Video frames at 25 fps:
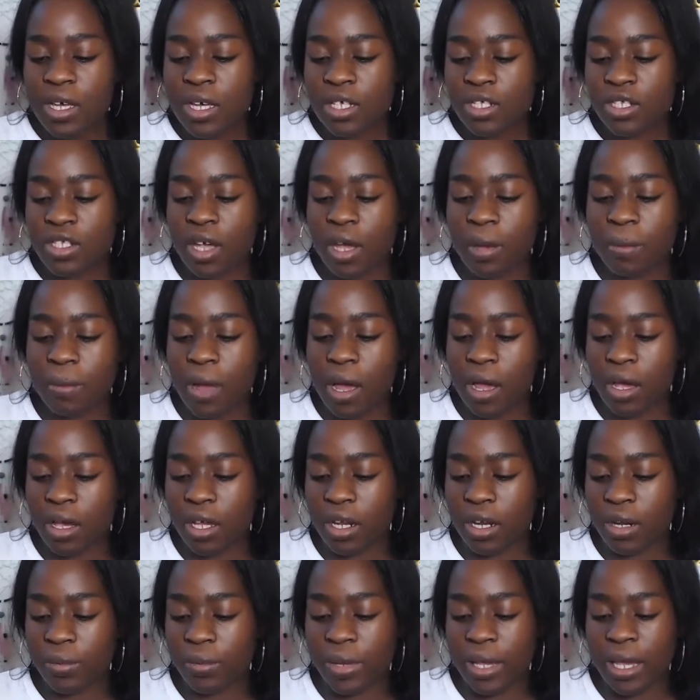So I'm not
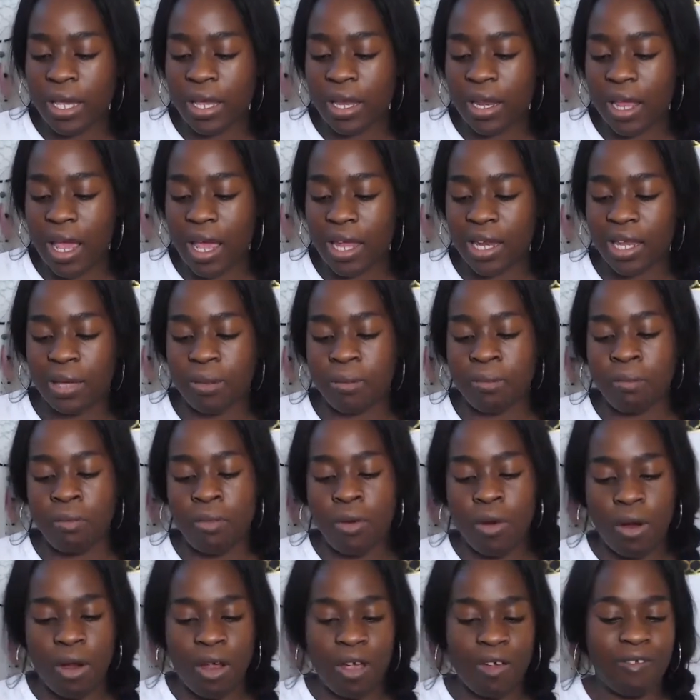going to read any
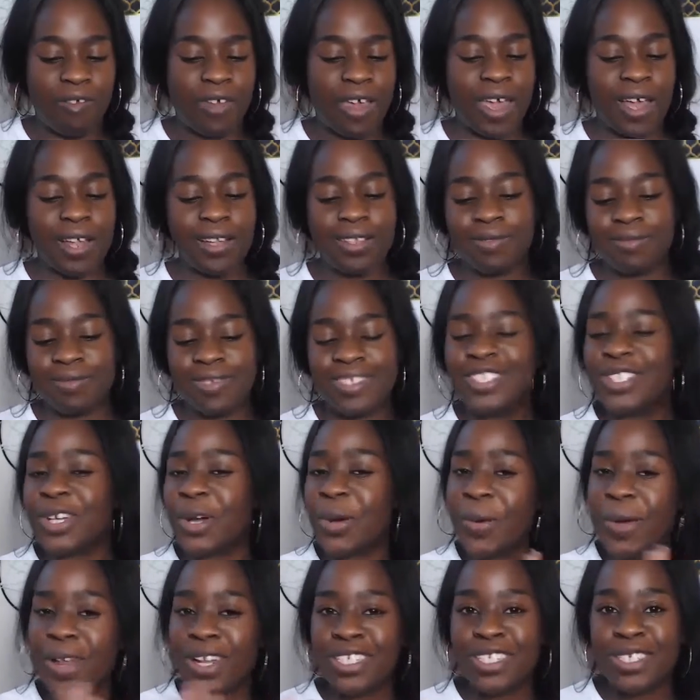more of it.
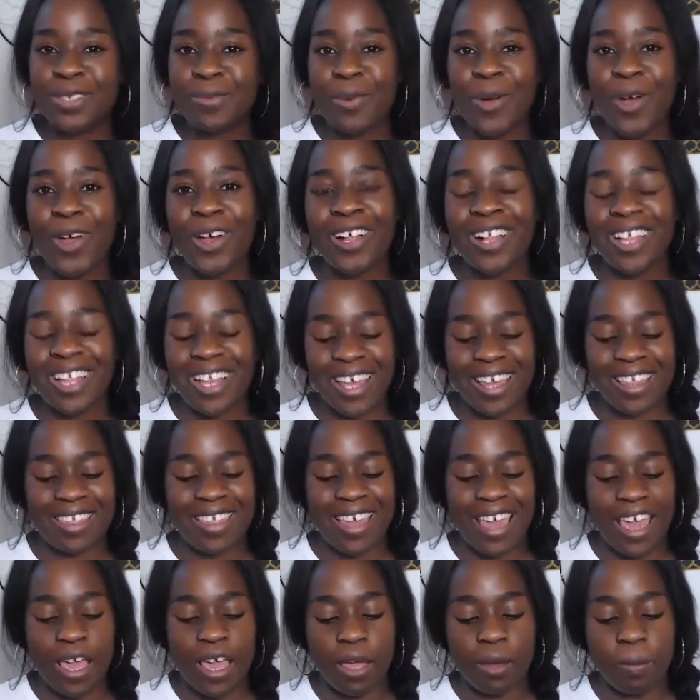Don't want to spoil
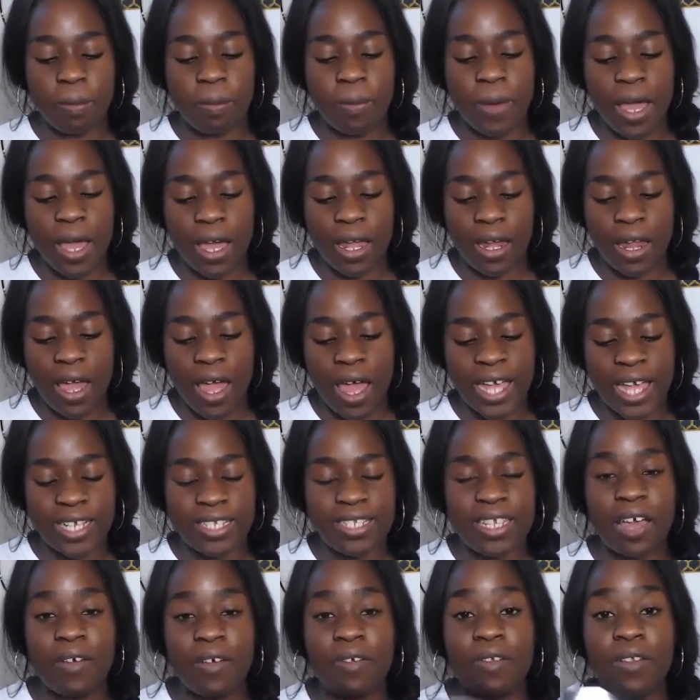anything, but I
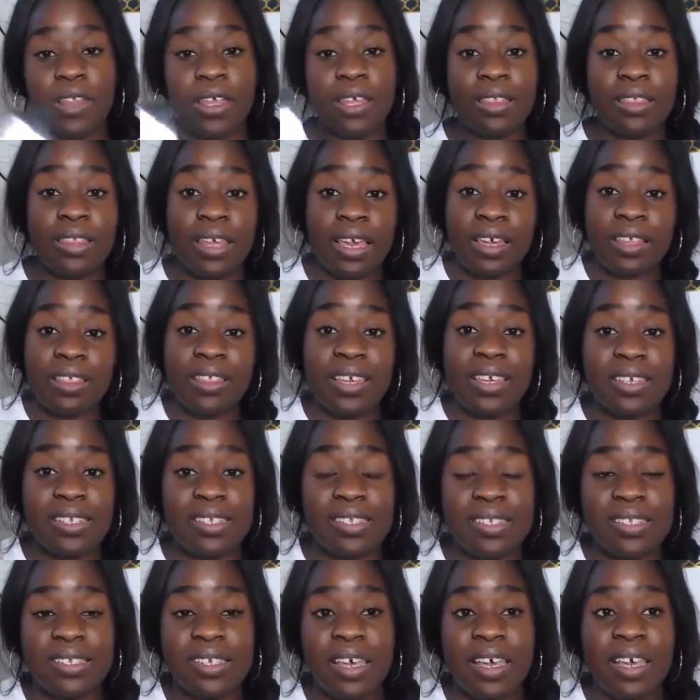definitely think
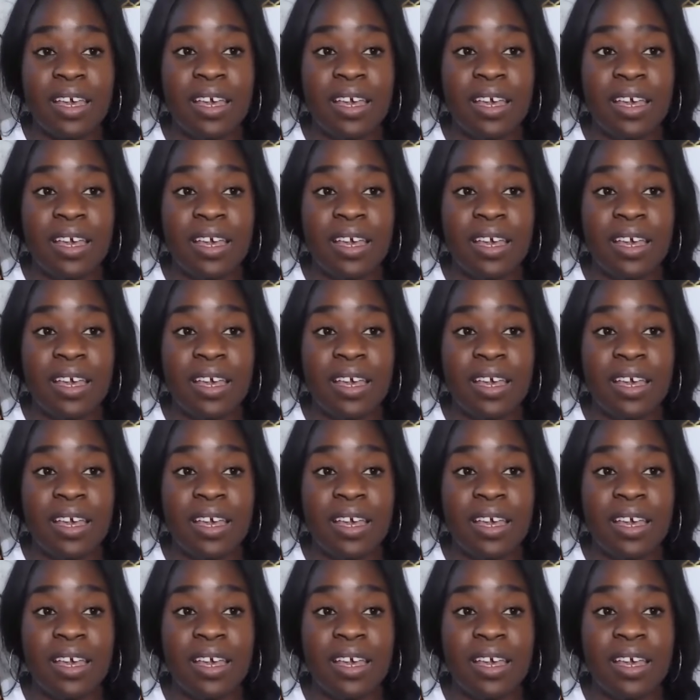this